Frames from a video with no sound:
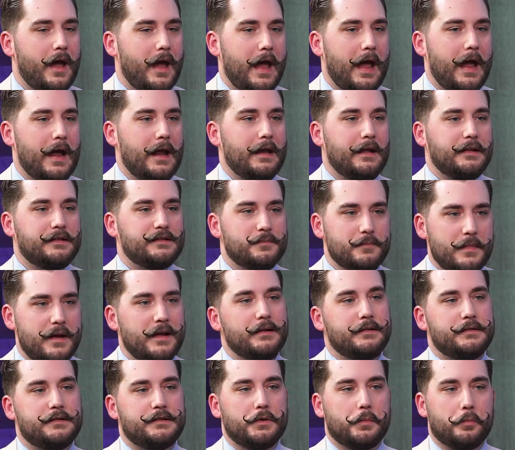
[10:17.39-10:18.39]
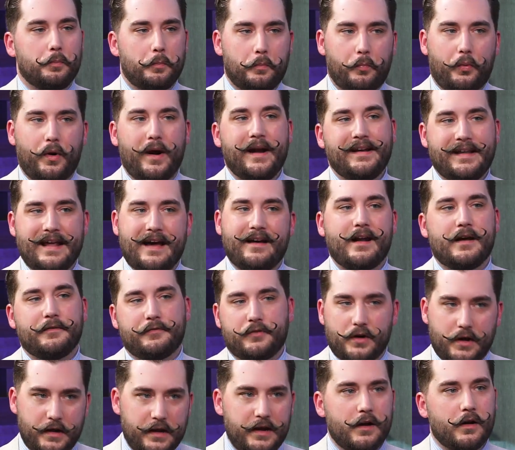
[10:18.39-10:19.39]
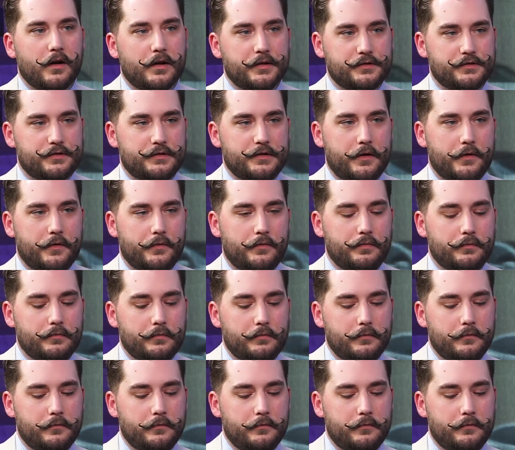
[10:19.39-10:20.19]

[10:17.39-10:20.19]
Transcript: and it's meant to break down after a year or so,